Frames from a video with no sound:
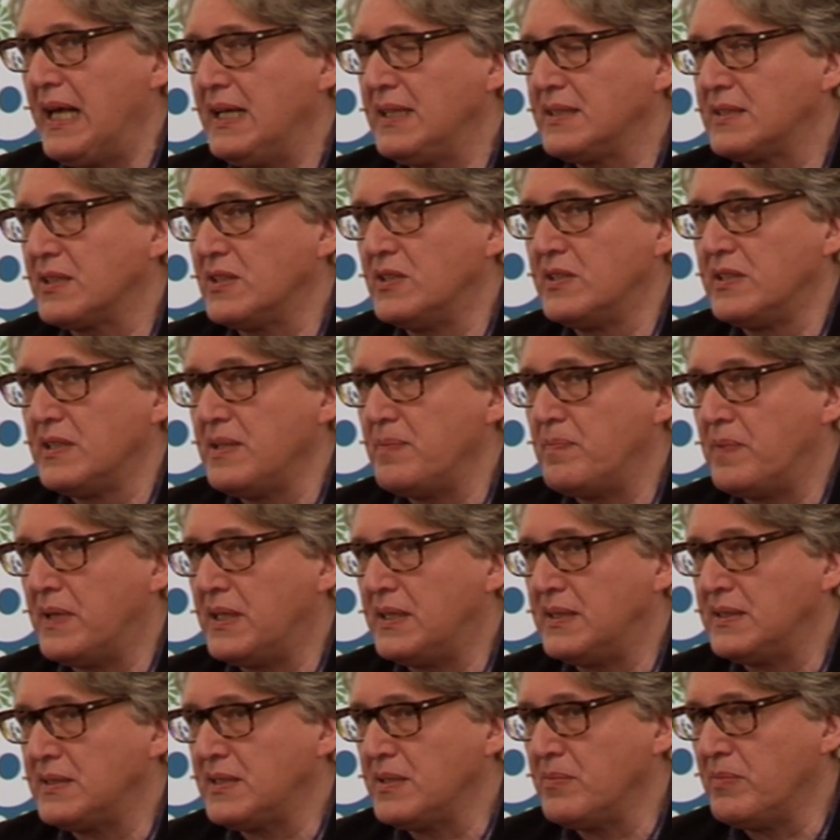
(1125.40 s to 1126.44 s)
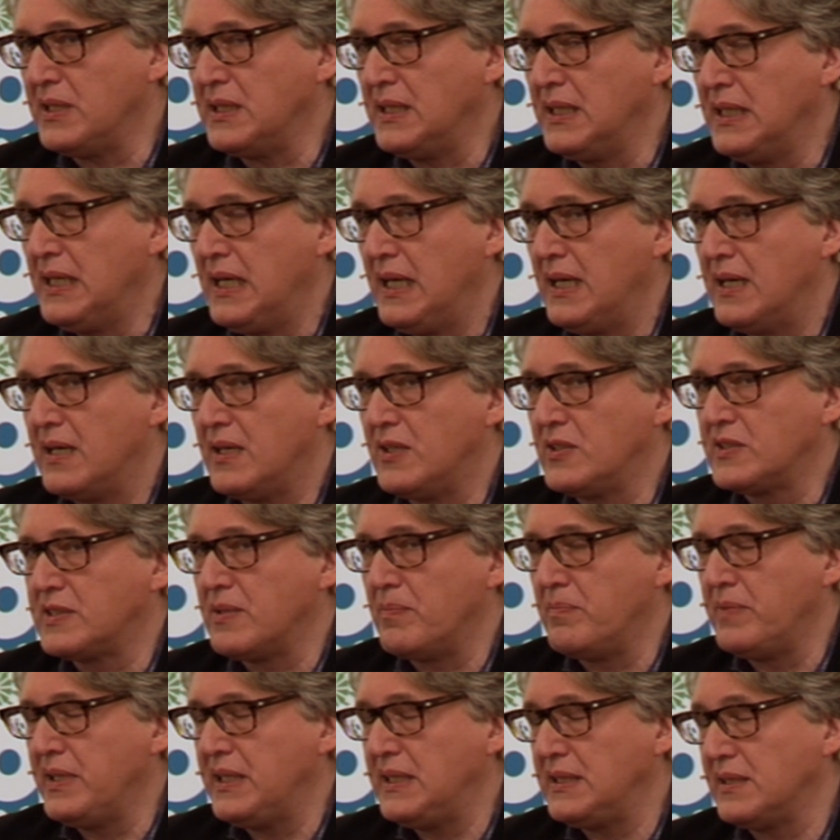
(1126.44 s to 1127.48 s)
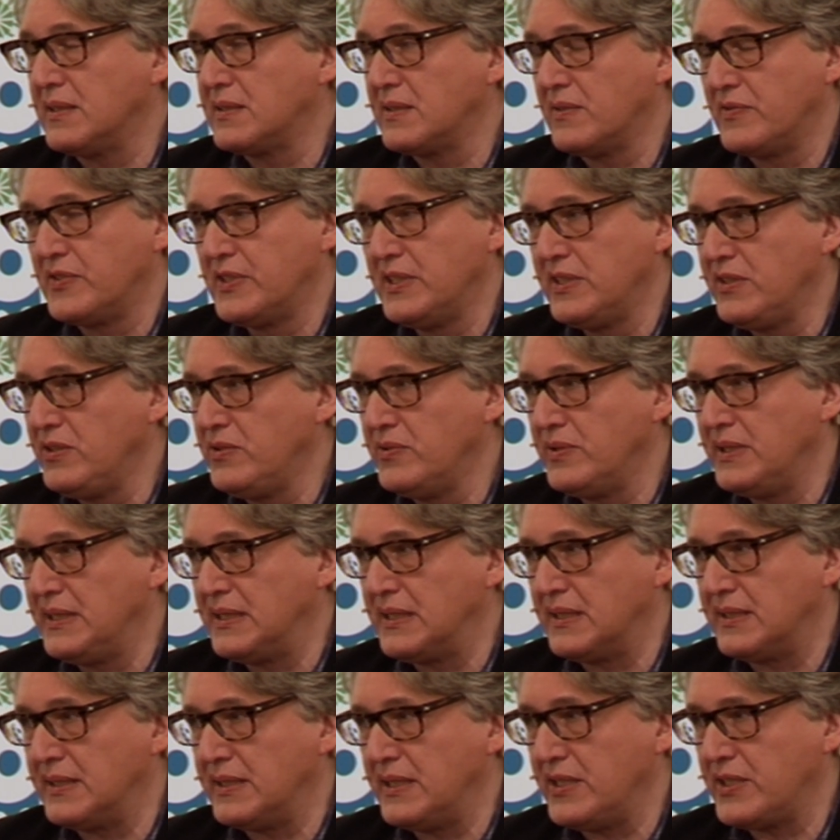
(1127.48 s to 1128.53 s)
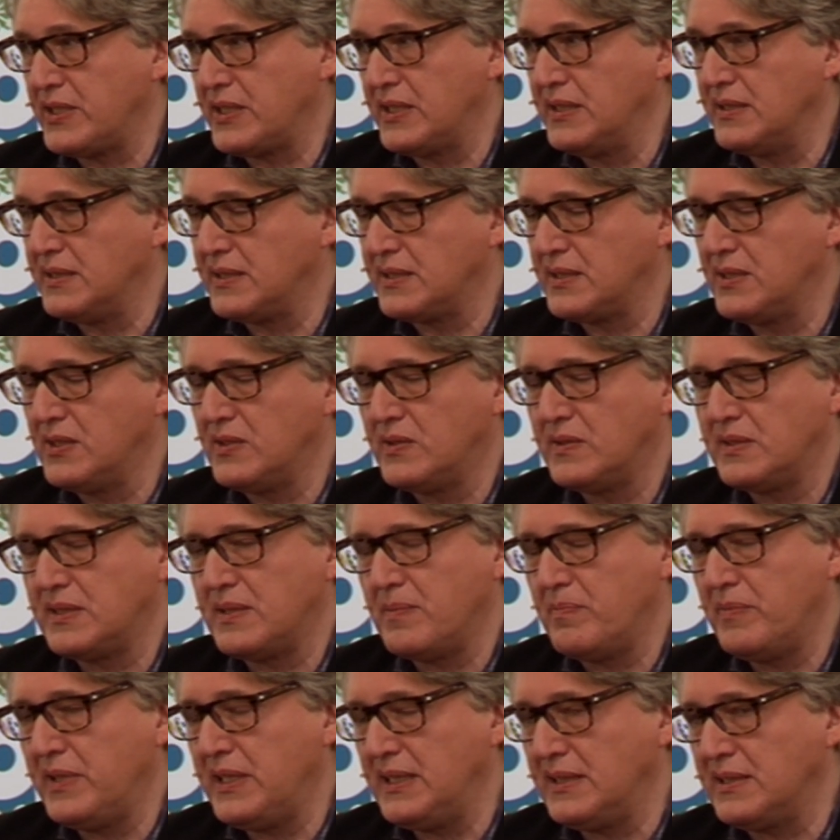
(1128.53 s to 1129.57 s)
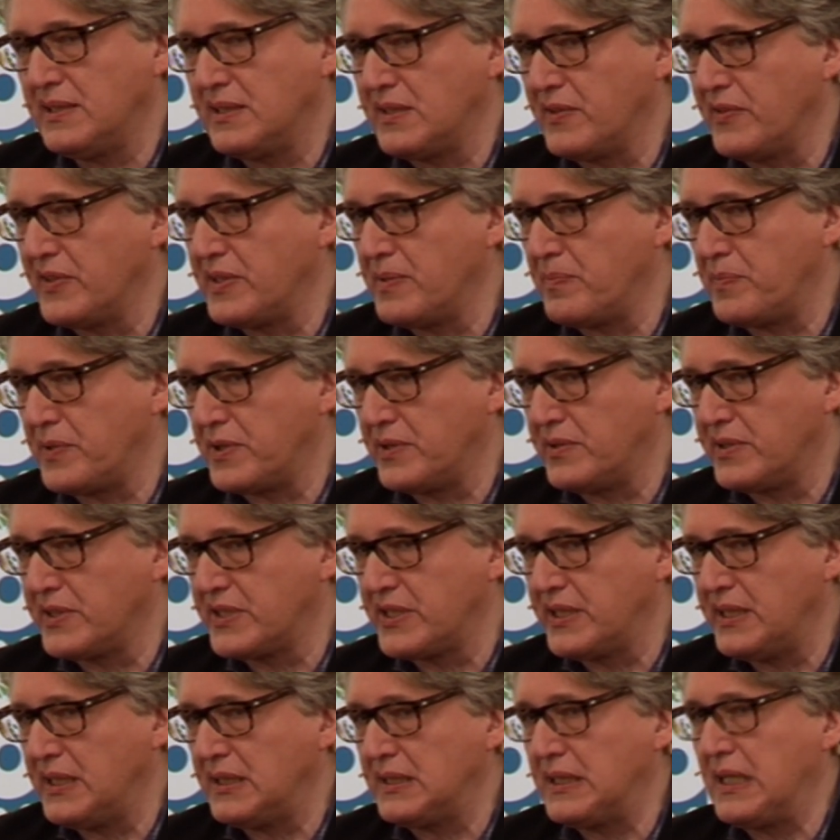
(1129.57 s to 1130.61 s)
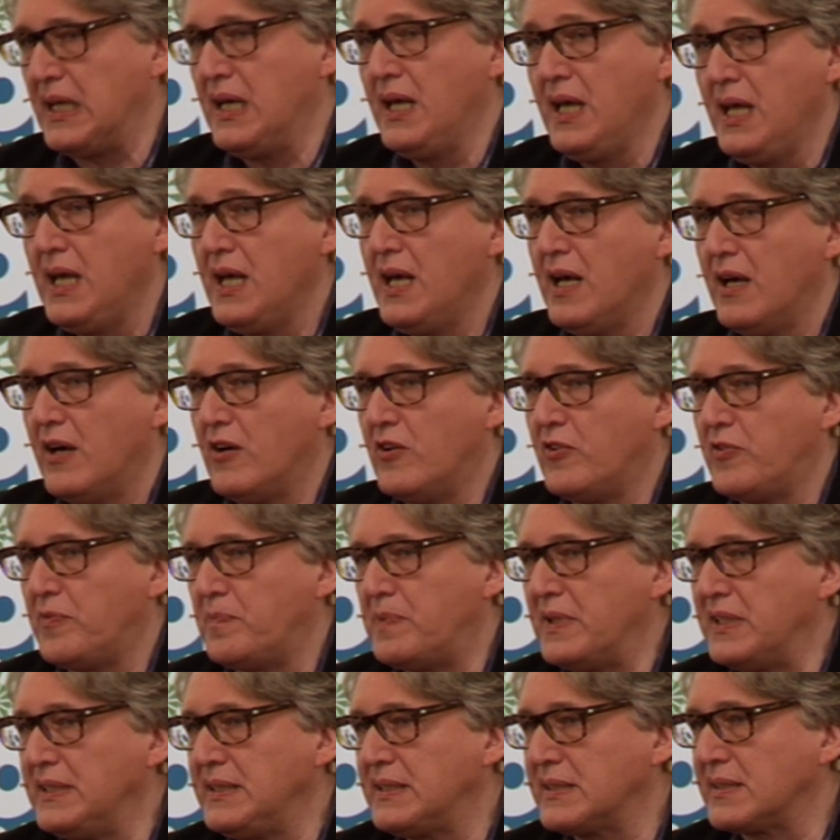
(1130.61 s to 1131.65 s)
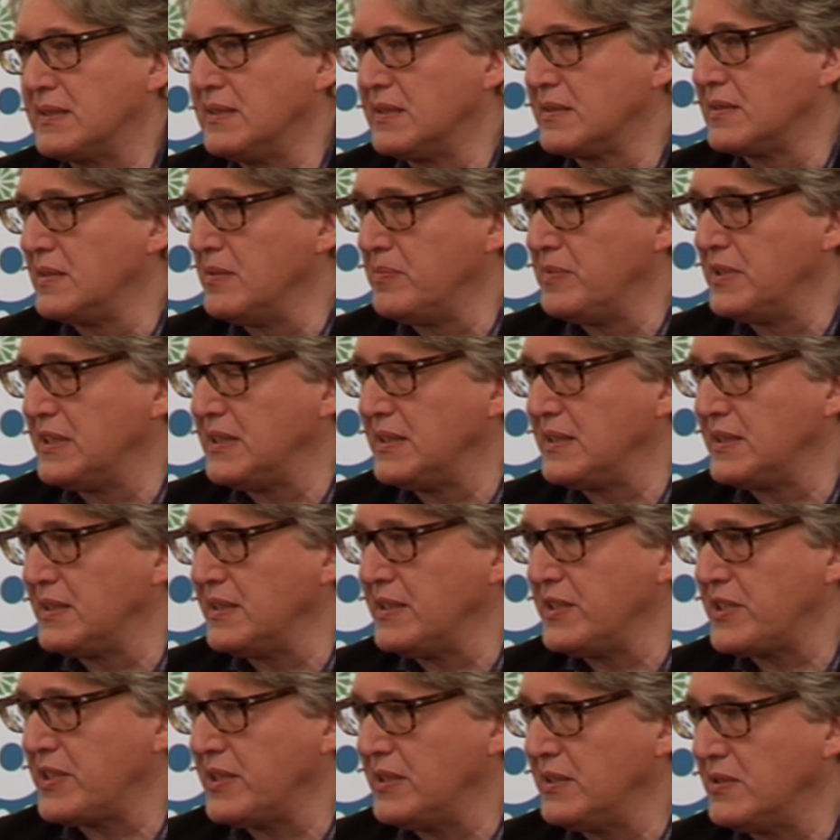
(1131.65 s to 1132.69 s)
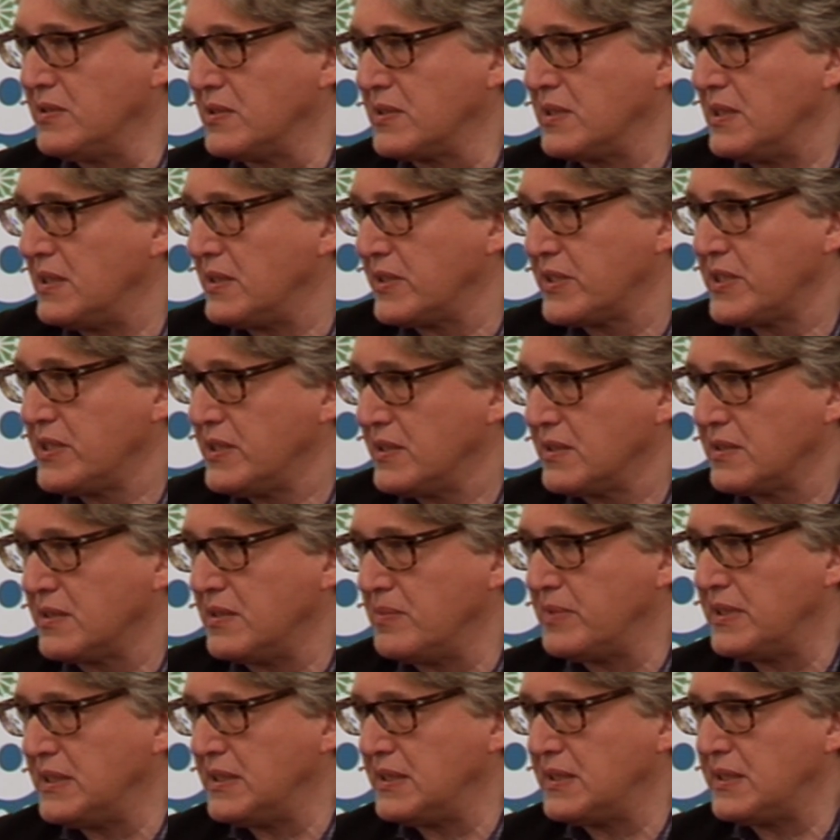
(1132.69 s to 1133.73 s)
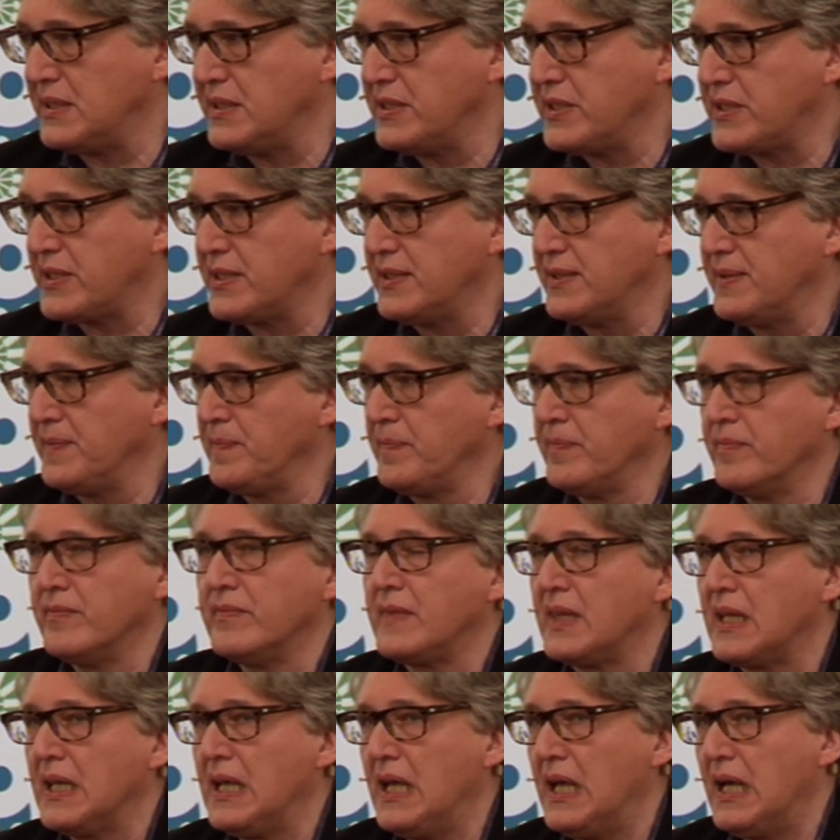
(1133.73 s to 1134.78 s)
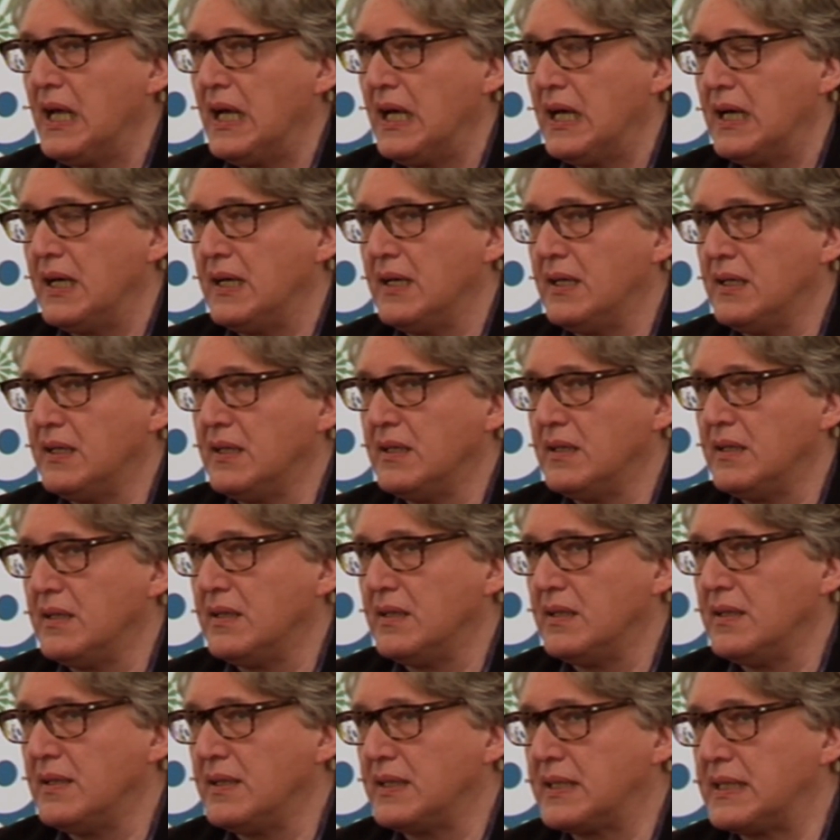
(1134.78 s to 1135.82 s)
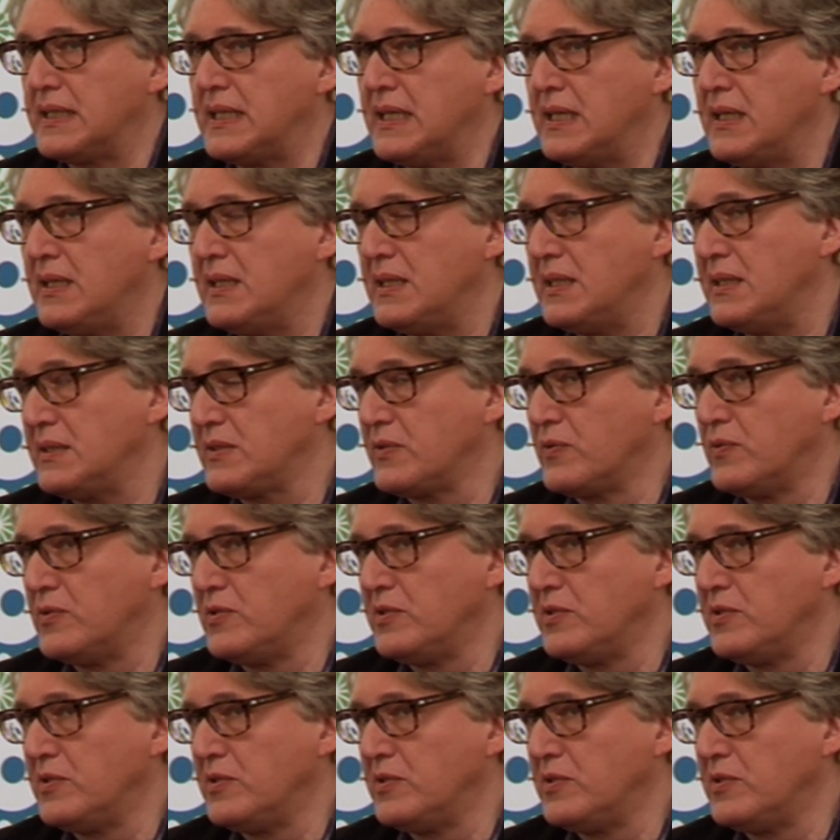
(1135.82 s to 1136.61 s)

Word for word: is only possible on the basis of the New International, so on the basis of the project of political globalization or cultural globalization that